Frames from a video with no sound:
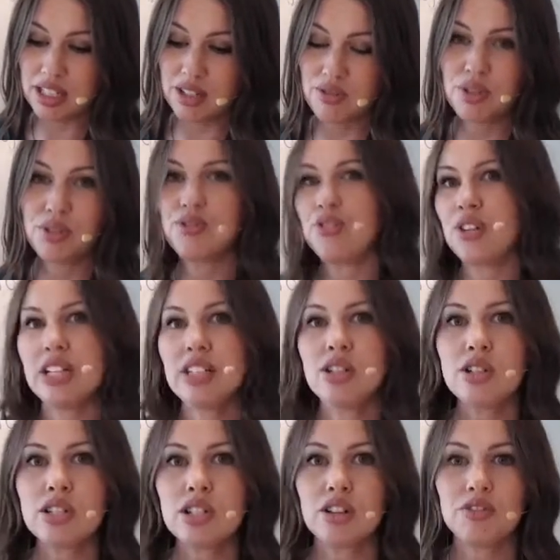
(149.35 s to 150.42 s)
if you find
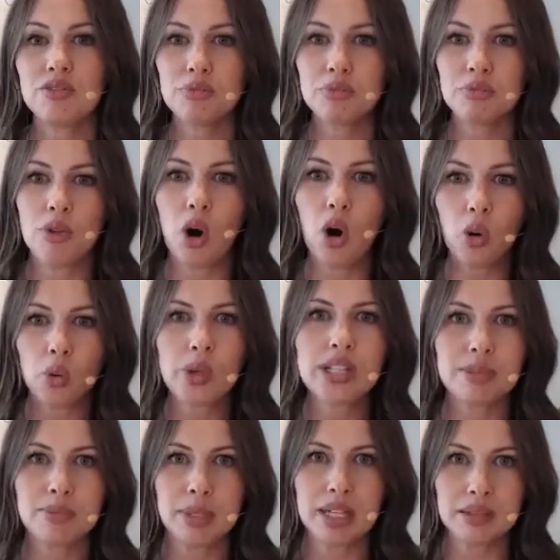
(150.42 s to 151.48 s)
yourself
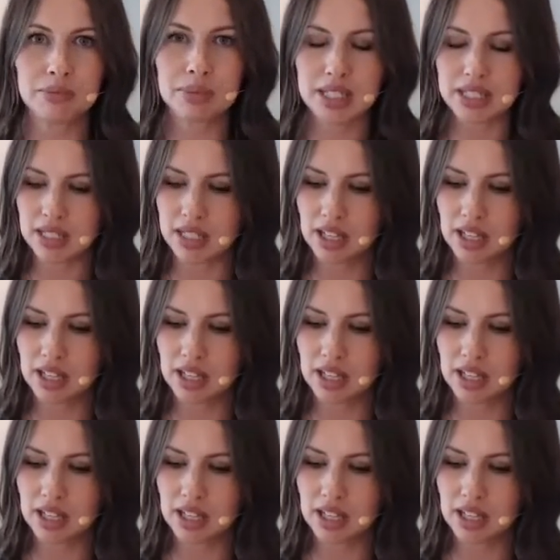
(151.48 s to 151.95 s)
always being busy.